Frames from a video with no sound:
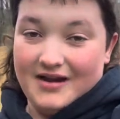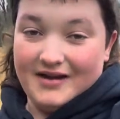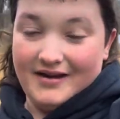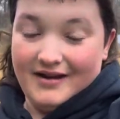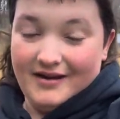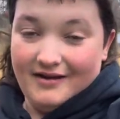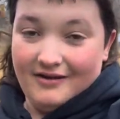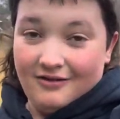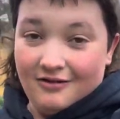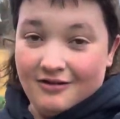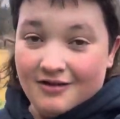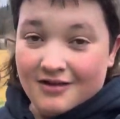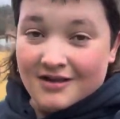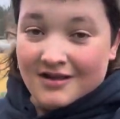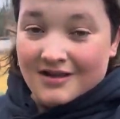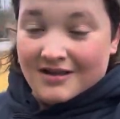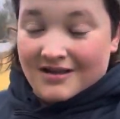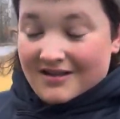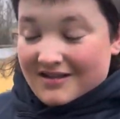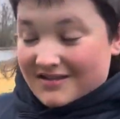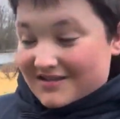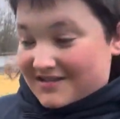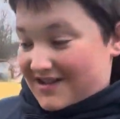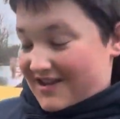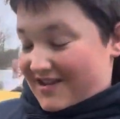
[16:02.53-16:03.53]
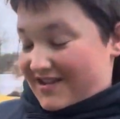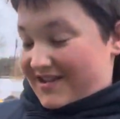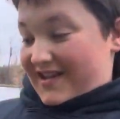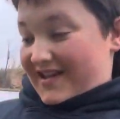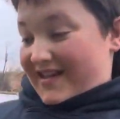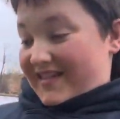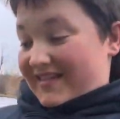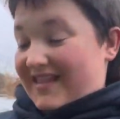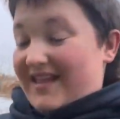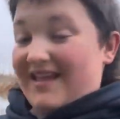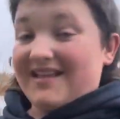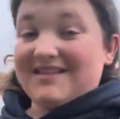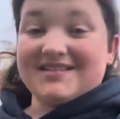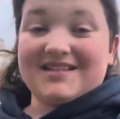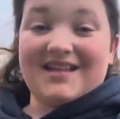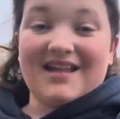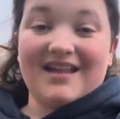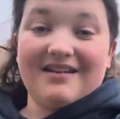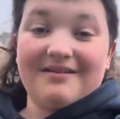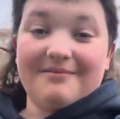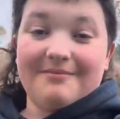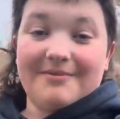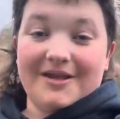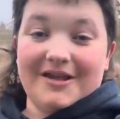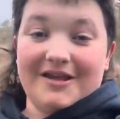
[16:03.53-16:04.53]
now. So yeah, that's going
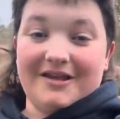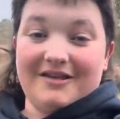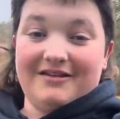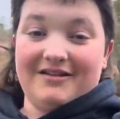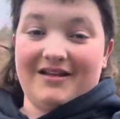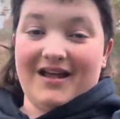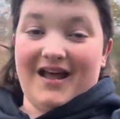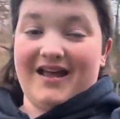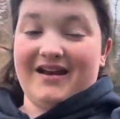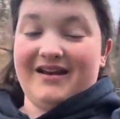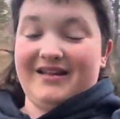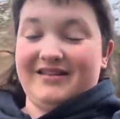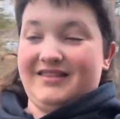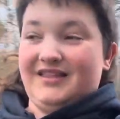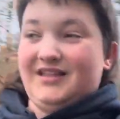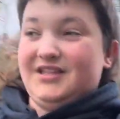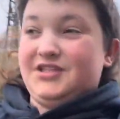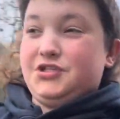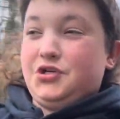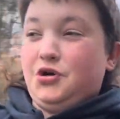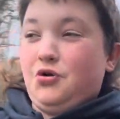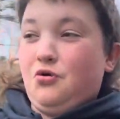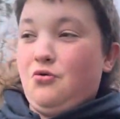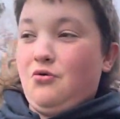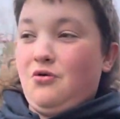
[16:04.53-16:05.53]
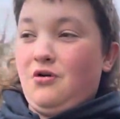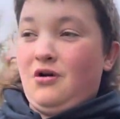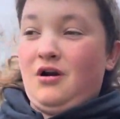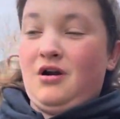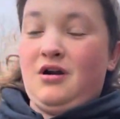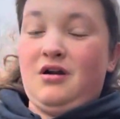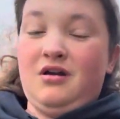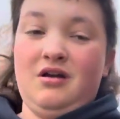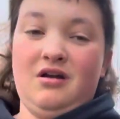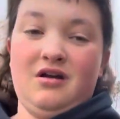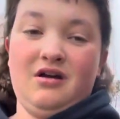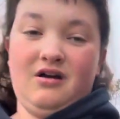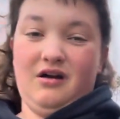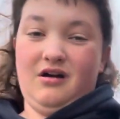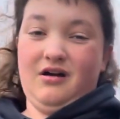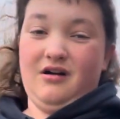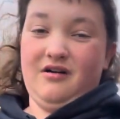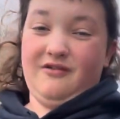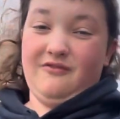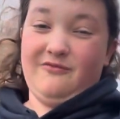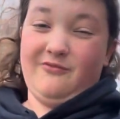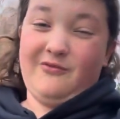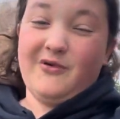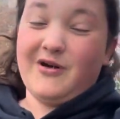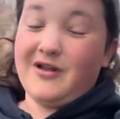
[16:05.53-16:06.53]
to be kind of the tour
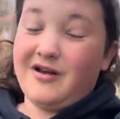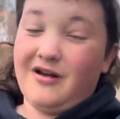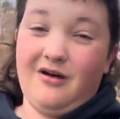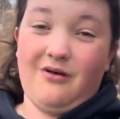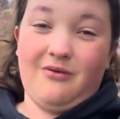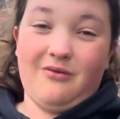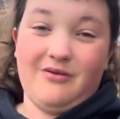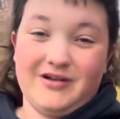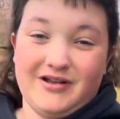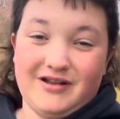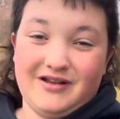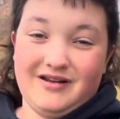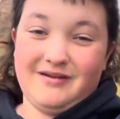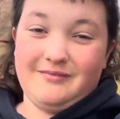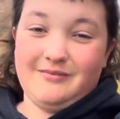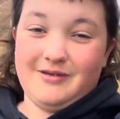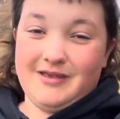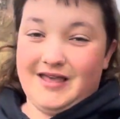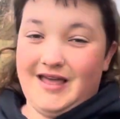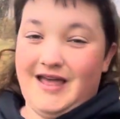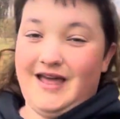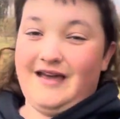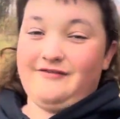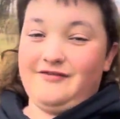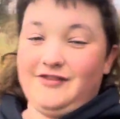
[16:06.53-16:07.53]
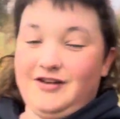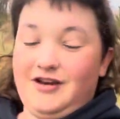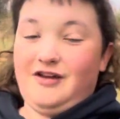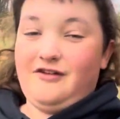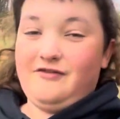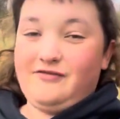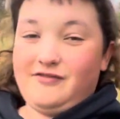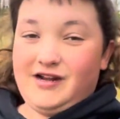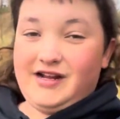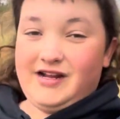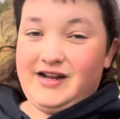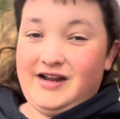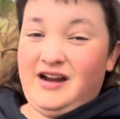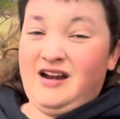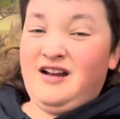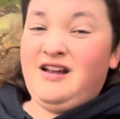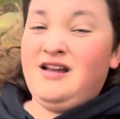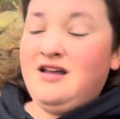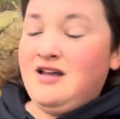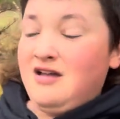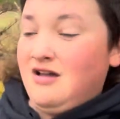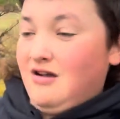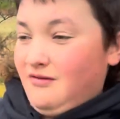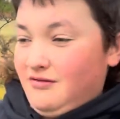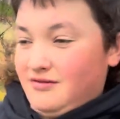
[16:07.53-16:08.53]
of what all we're going to be having over here.
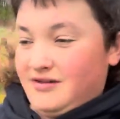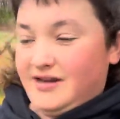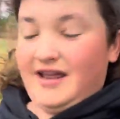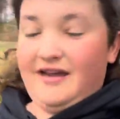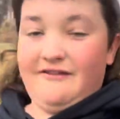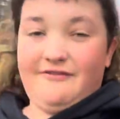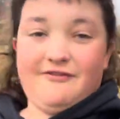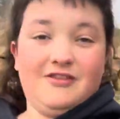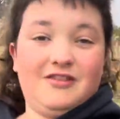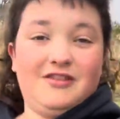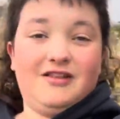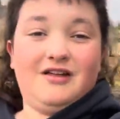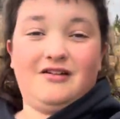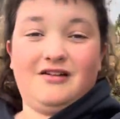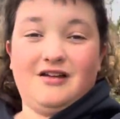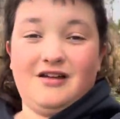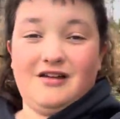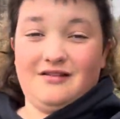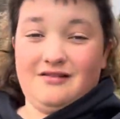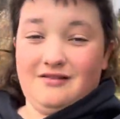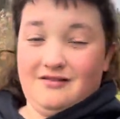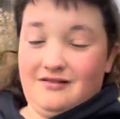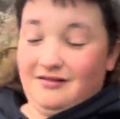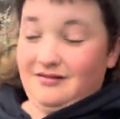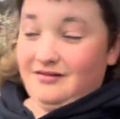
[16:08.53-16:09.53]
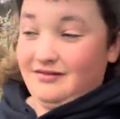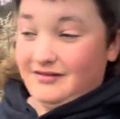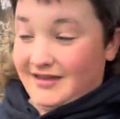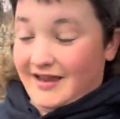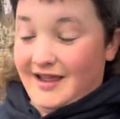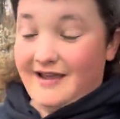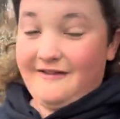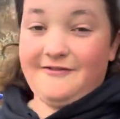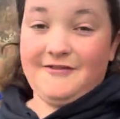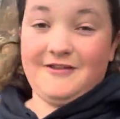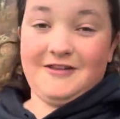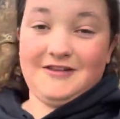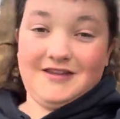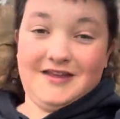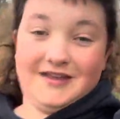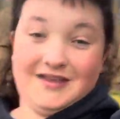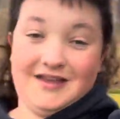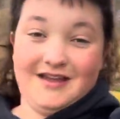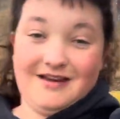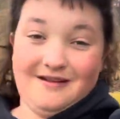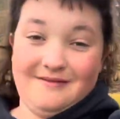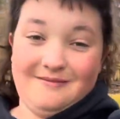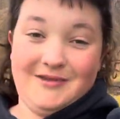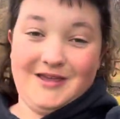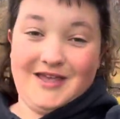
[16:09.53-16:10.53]
Definitely
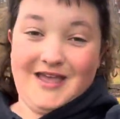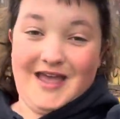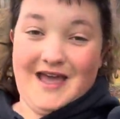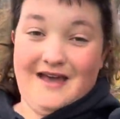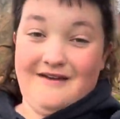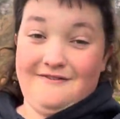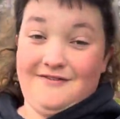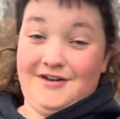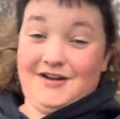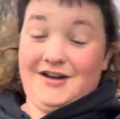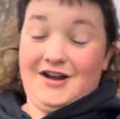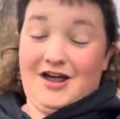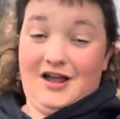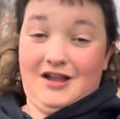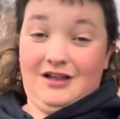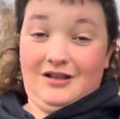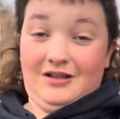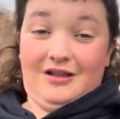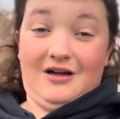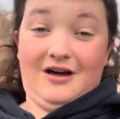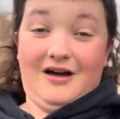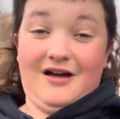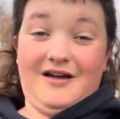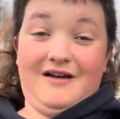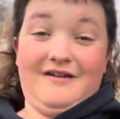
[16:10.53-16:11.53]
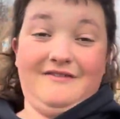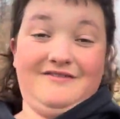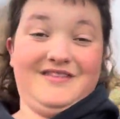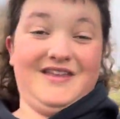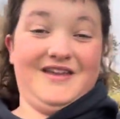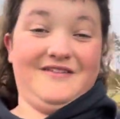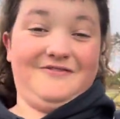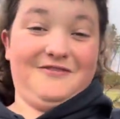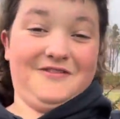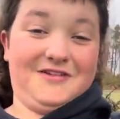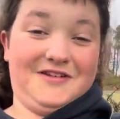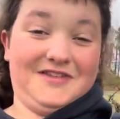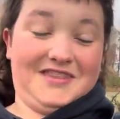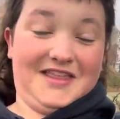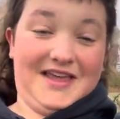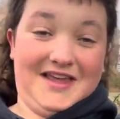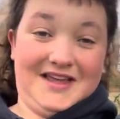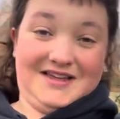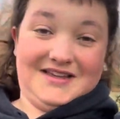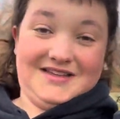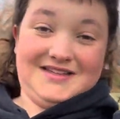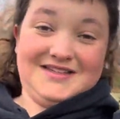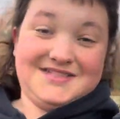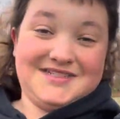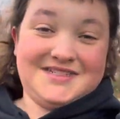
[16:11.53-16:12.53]
going to be having a lot of different
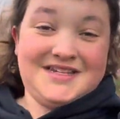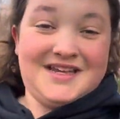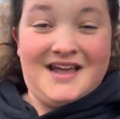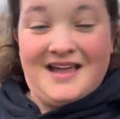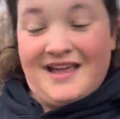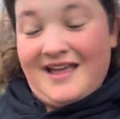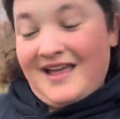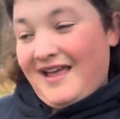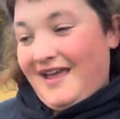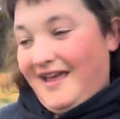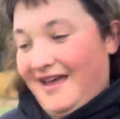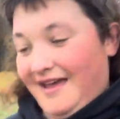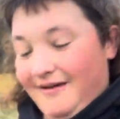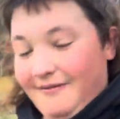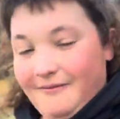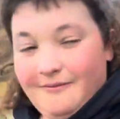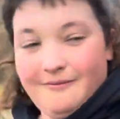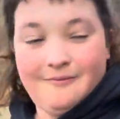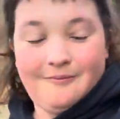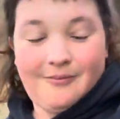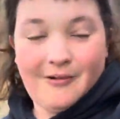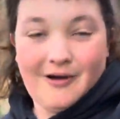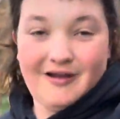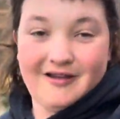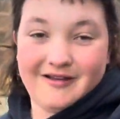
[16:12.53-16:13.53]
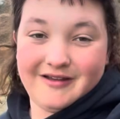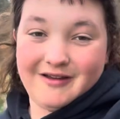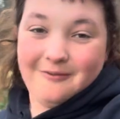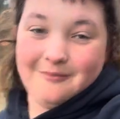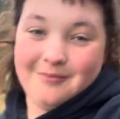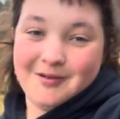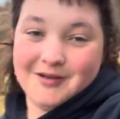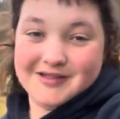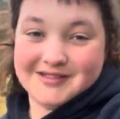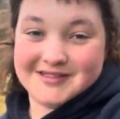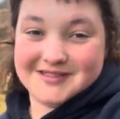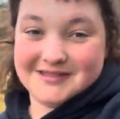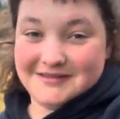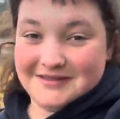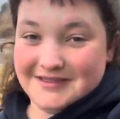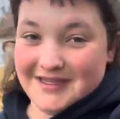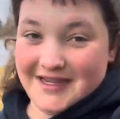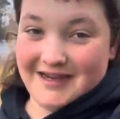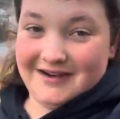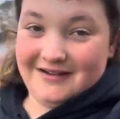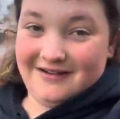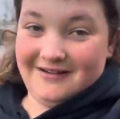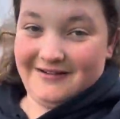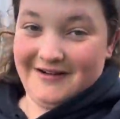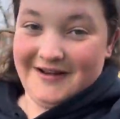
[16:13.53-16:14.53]
things, and probably going to put some
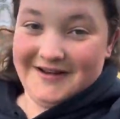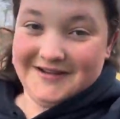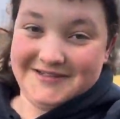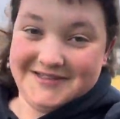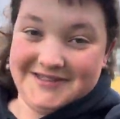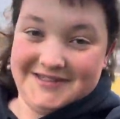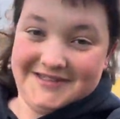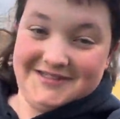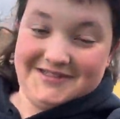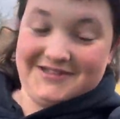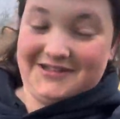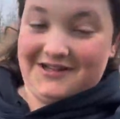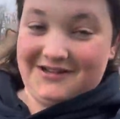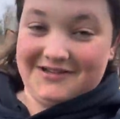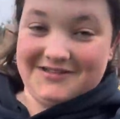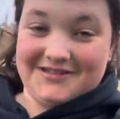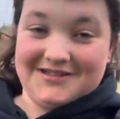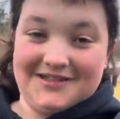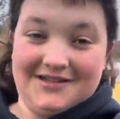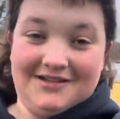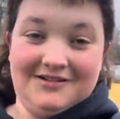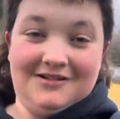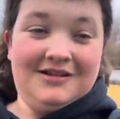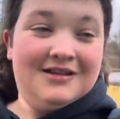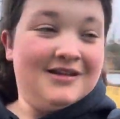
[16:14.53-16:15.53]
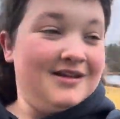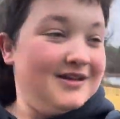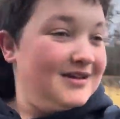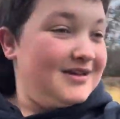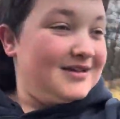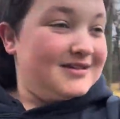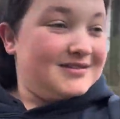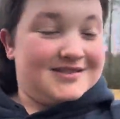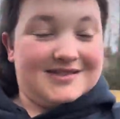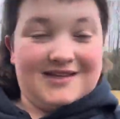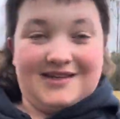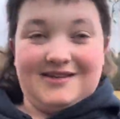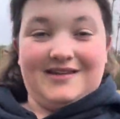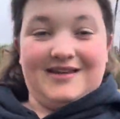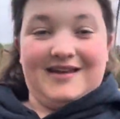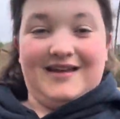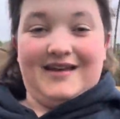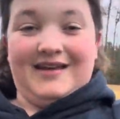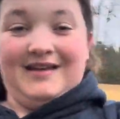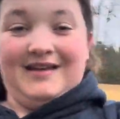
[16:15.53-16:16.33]
decorations also. So yeah,